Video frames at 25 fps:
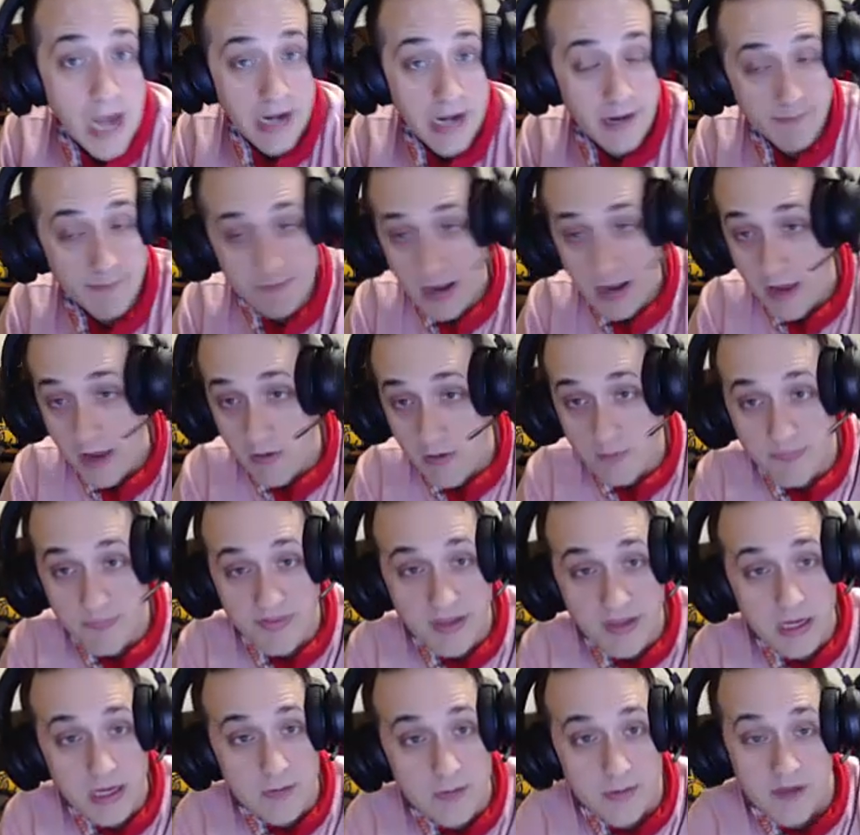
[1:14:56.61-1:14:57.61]
And
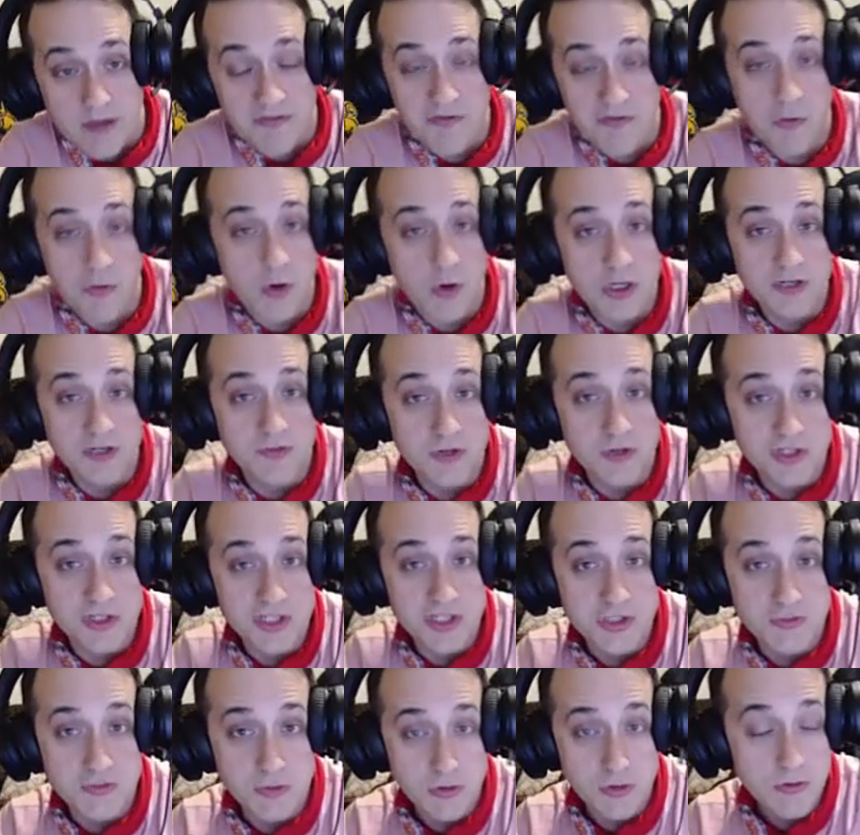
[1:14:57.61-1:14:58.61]
I'm thinking about Forge
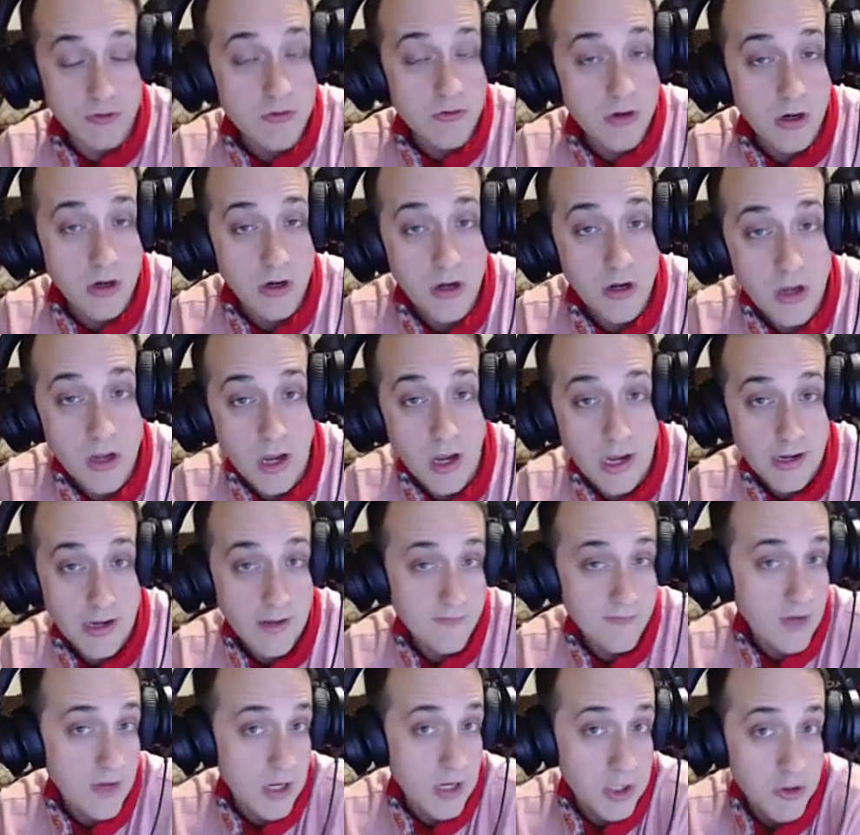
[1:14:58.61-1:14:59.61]
versus Recruiter,
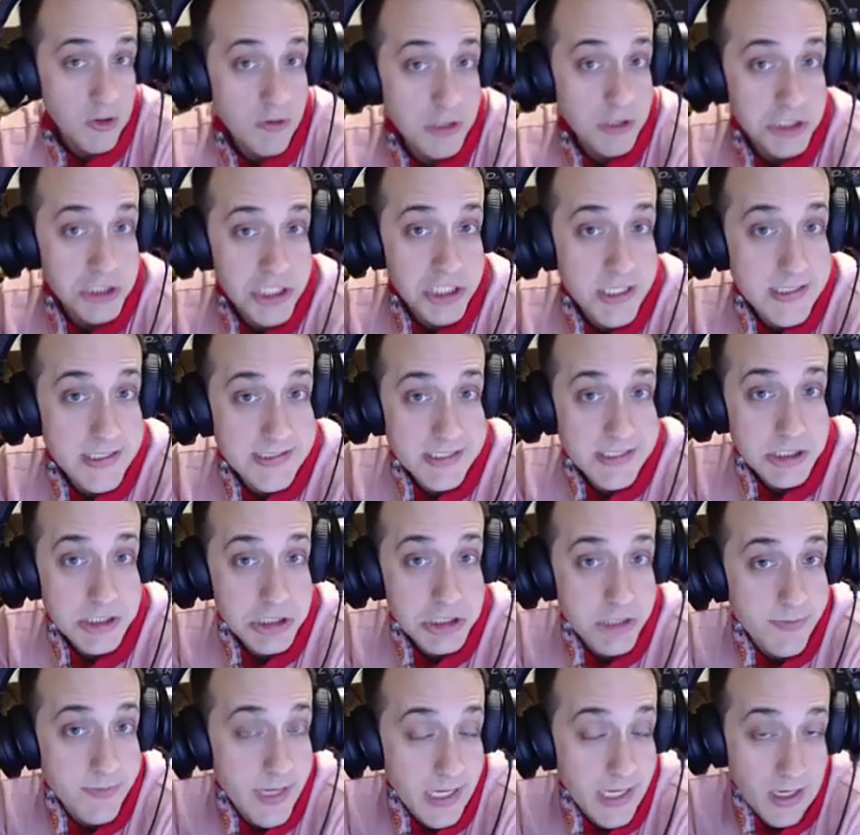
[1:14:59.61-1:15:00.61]
and I've got a crunchy
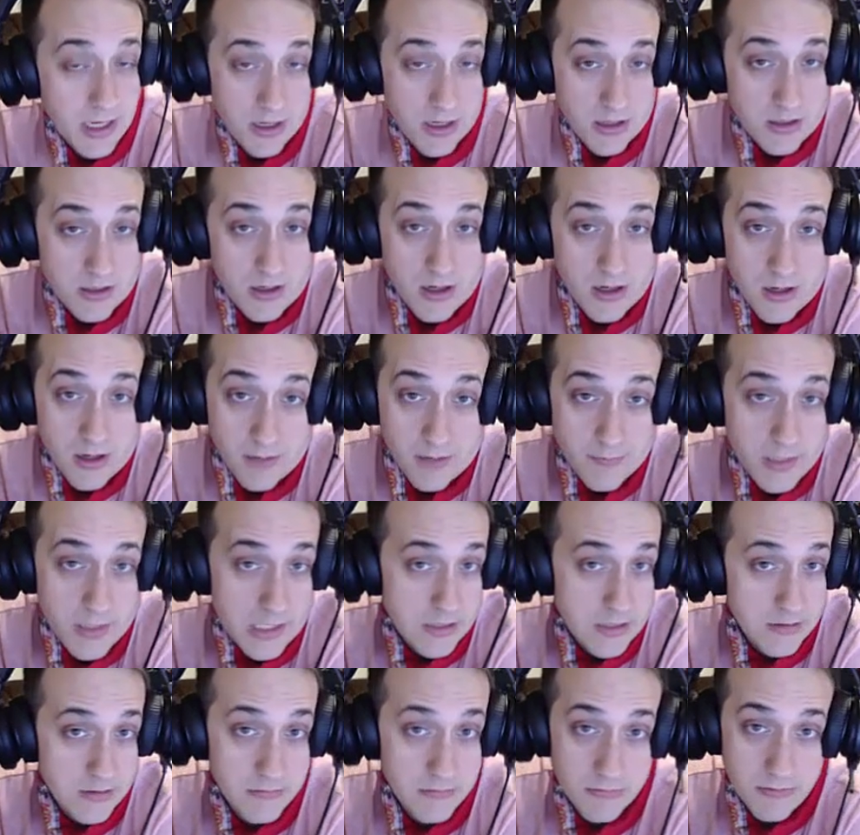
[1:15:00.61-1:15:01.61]
decision to make. And I
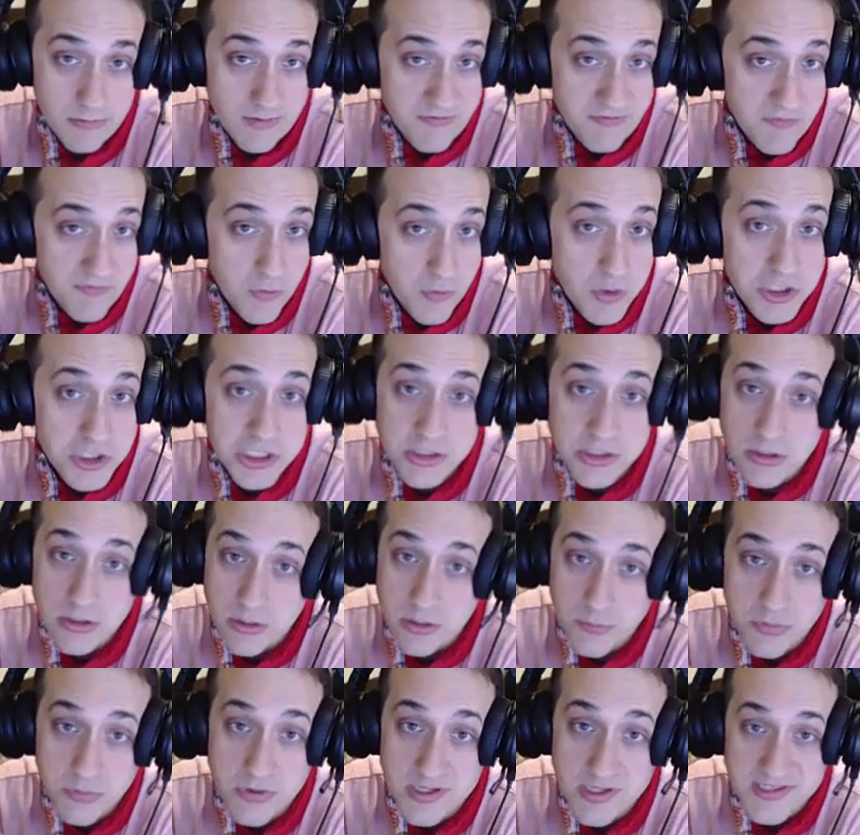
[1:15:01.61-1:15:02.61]
mean, that Forge
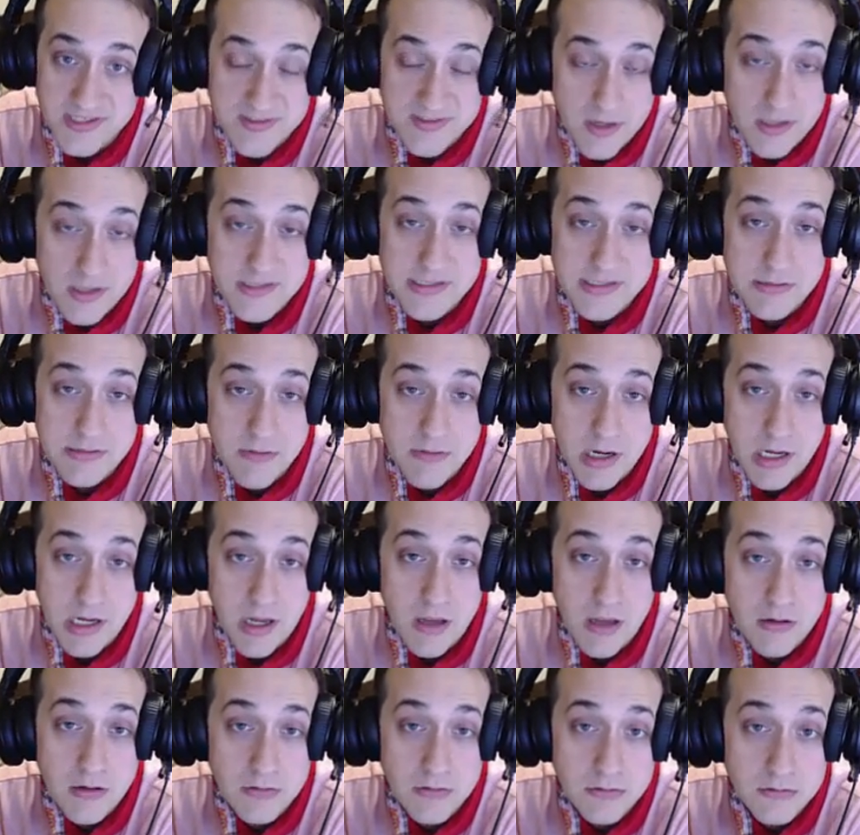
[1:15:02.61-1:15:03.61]
is looking pretty saucy
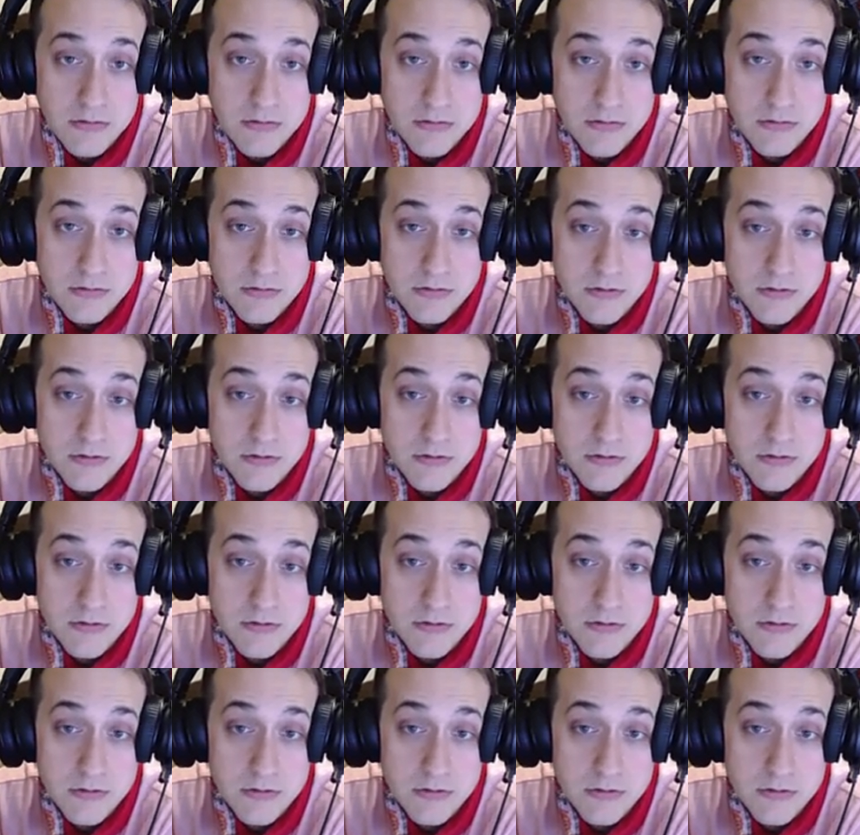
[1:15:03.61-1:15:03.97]
right now.